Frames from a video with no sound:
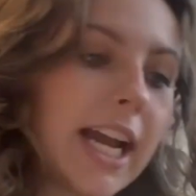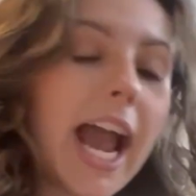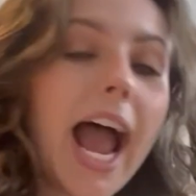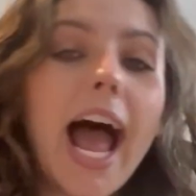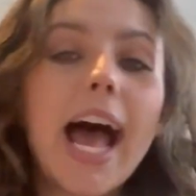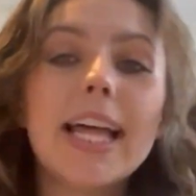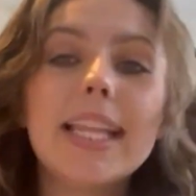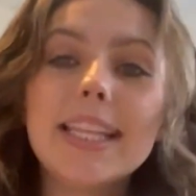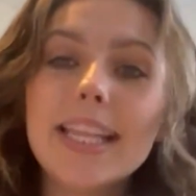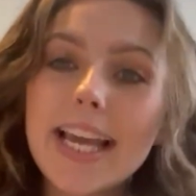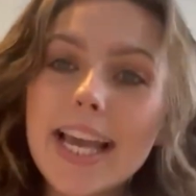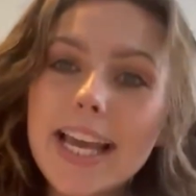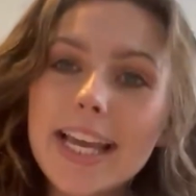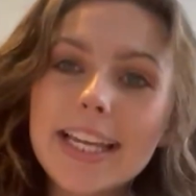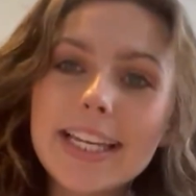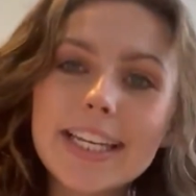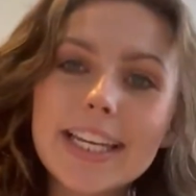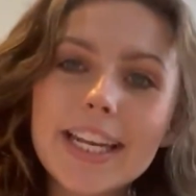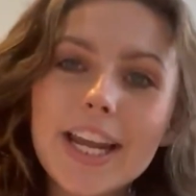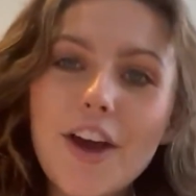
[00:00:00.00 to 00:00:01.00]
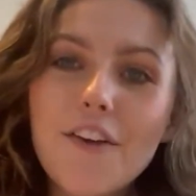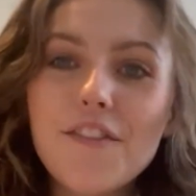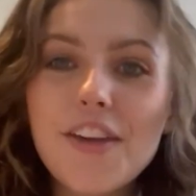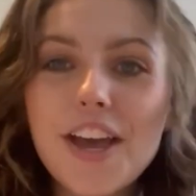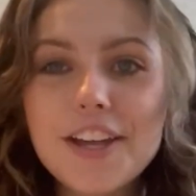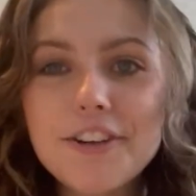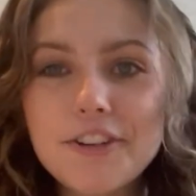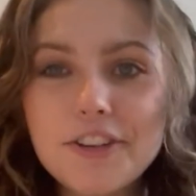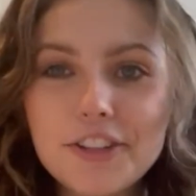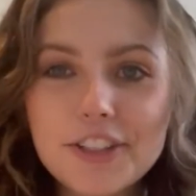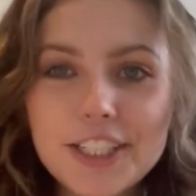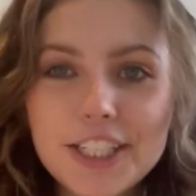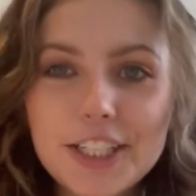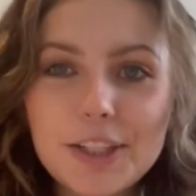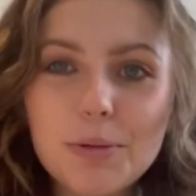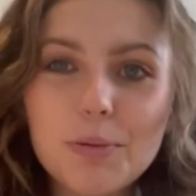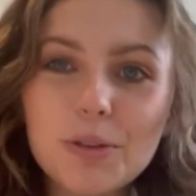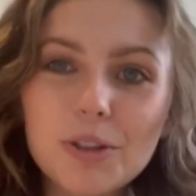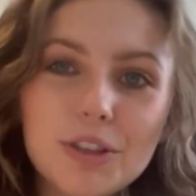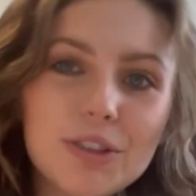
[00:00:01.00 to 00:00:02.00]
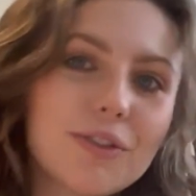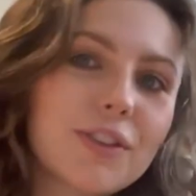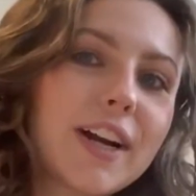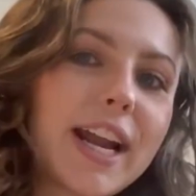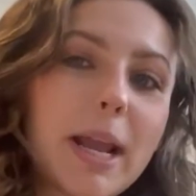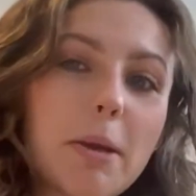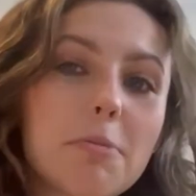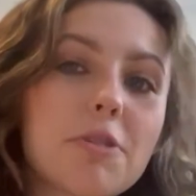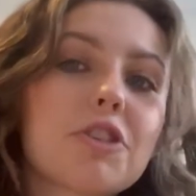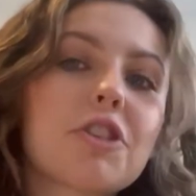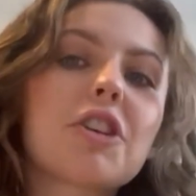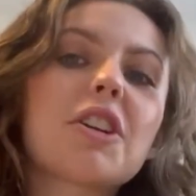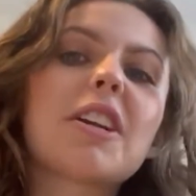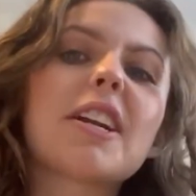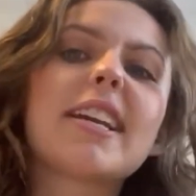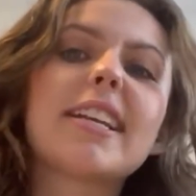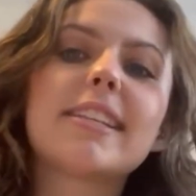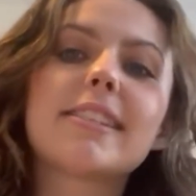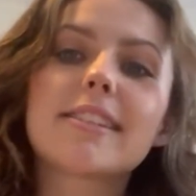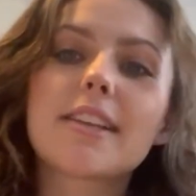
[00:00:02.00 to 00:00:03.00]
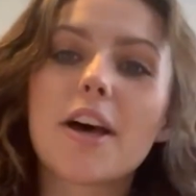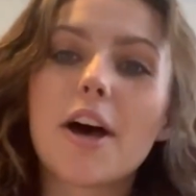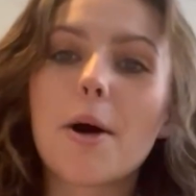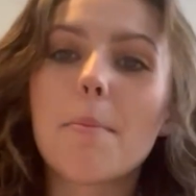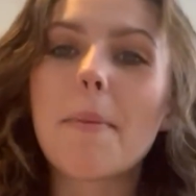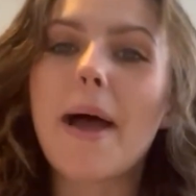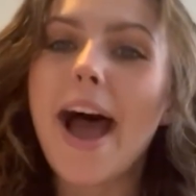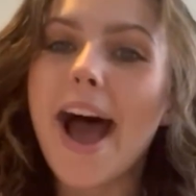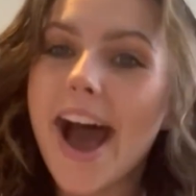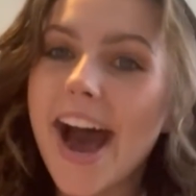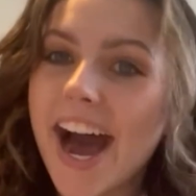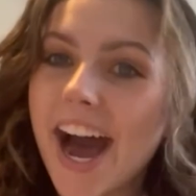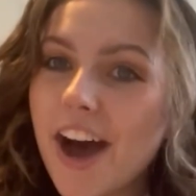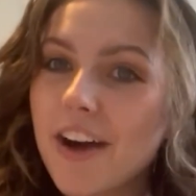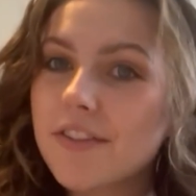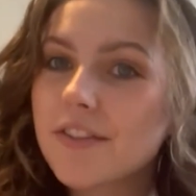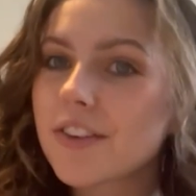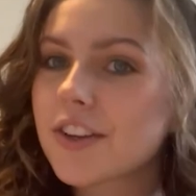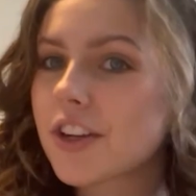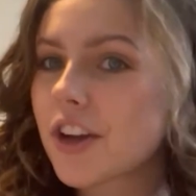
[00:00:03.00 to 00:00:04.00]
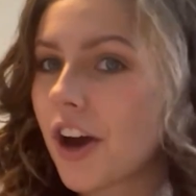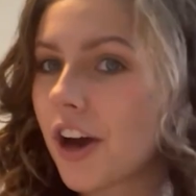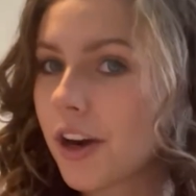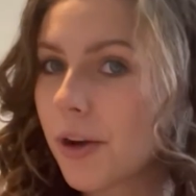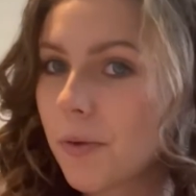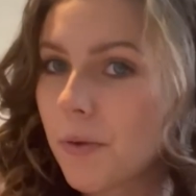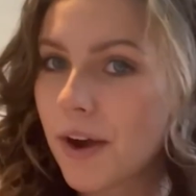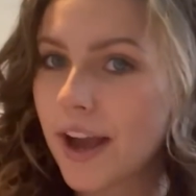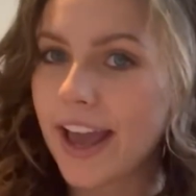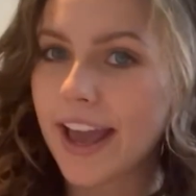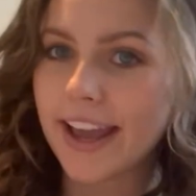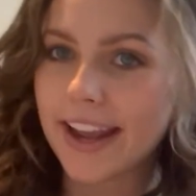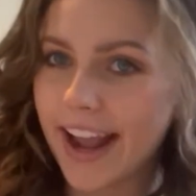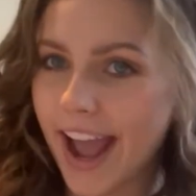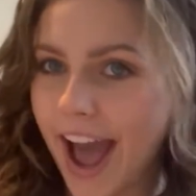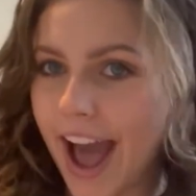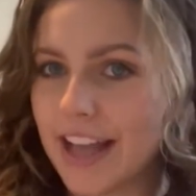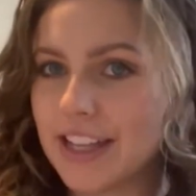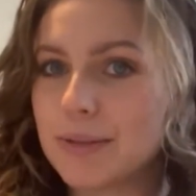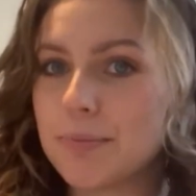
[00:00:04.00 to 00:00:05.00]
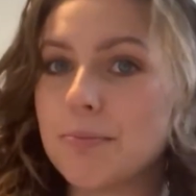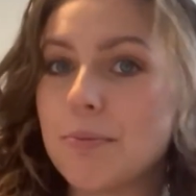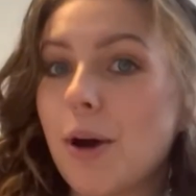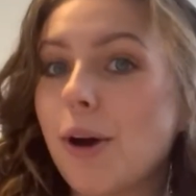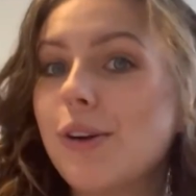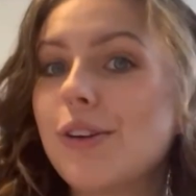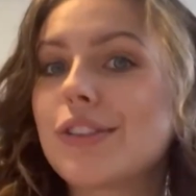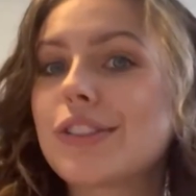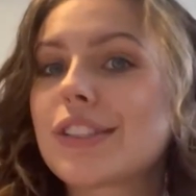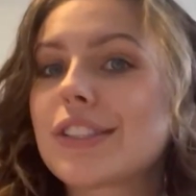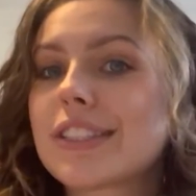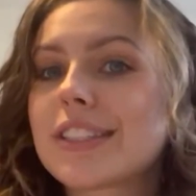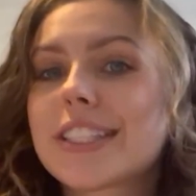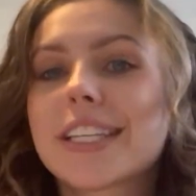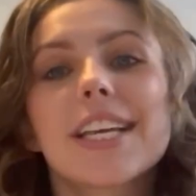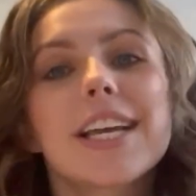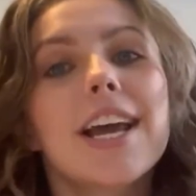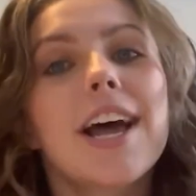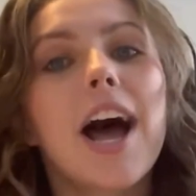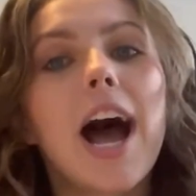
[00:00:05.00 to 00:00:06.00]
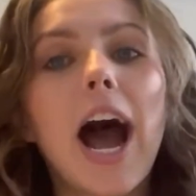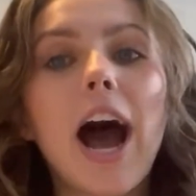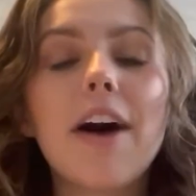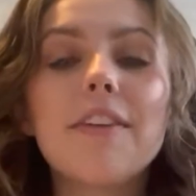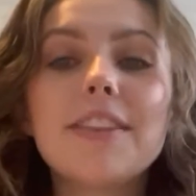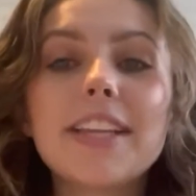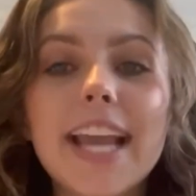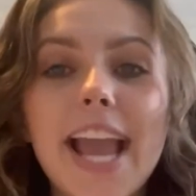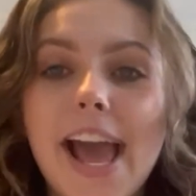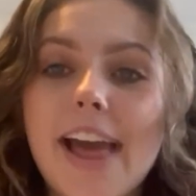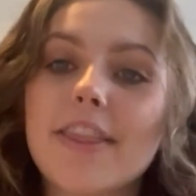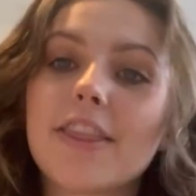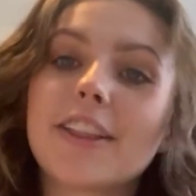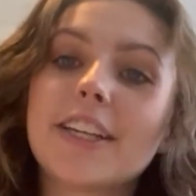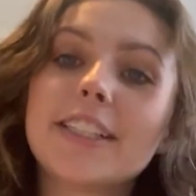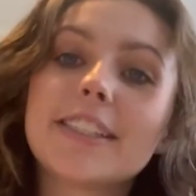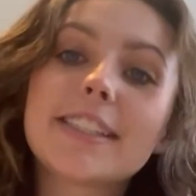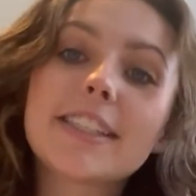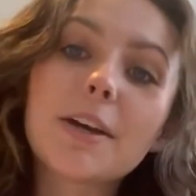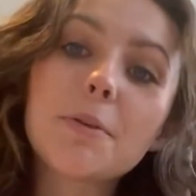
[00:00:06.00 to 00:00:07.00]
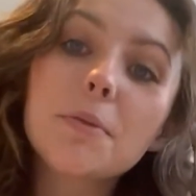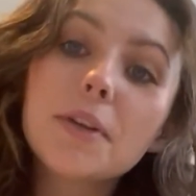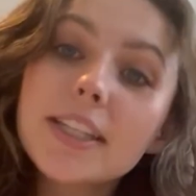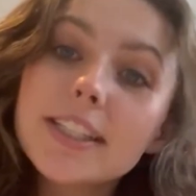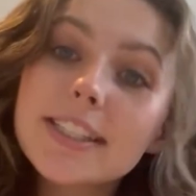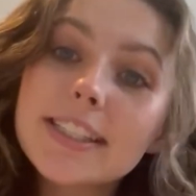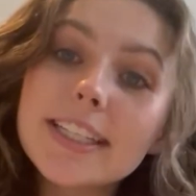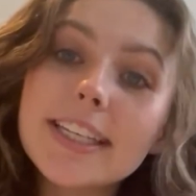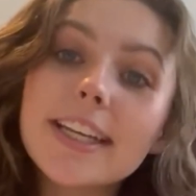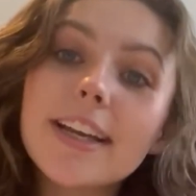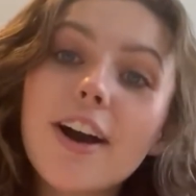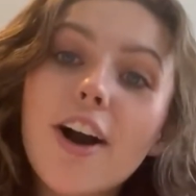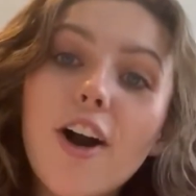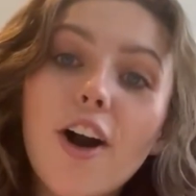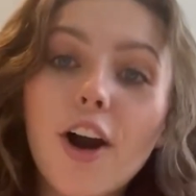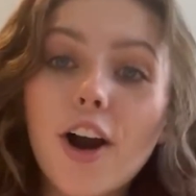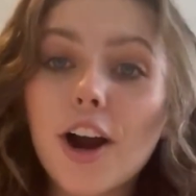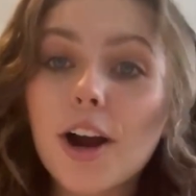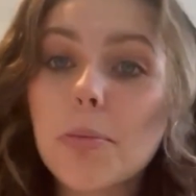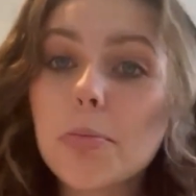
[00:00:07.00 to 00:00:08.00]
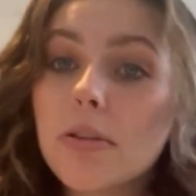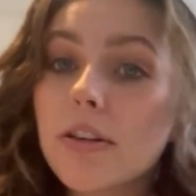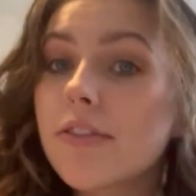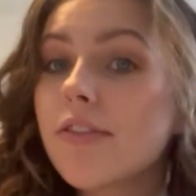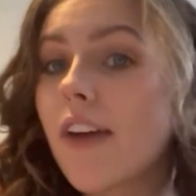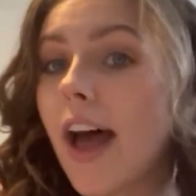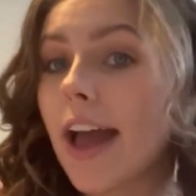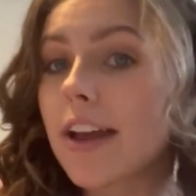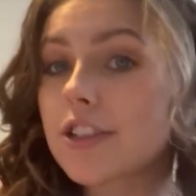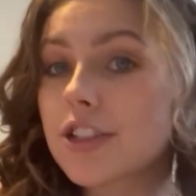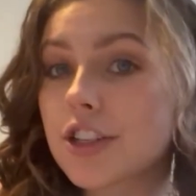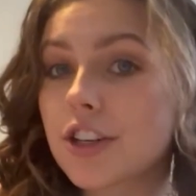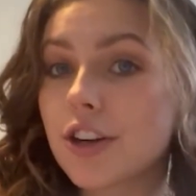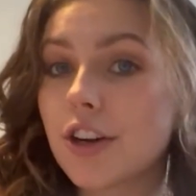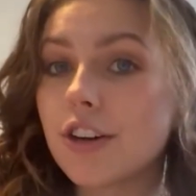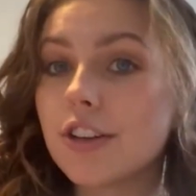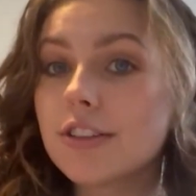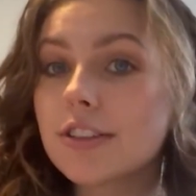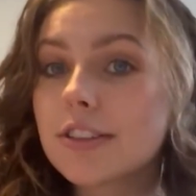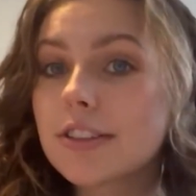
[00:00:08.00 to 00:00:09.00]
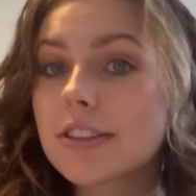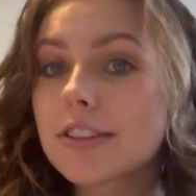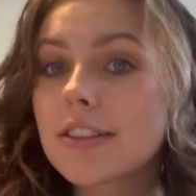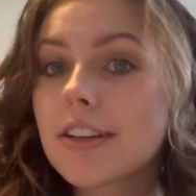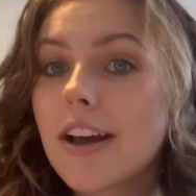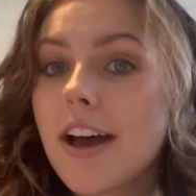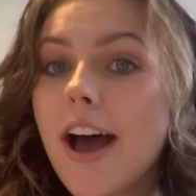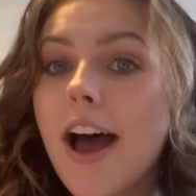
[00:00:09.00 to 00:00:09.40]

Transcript: And then eventually the rules for amateurism have gone away, as most of the athletes that we see are professionals,